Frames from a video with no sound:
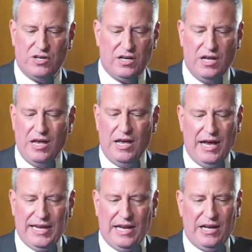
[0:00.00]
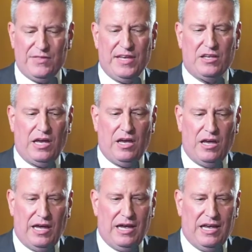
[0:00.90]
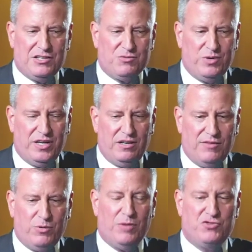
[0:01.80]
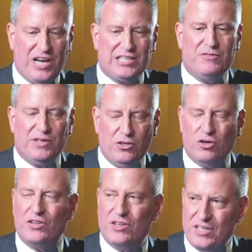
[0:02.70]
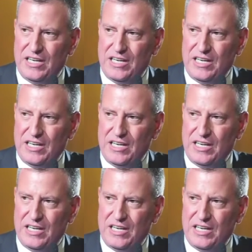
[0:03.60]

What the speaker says: And again, I think if we objectively look at the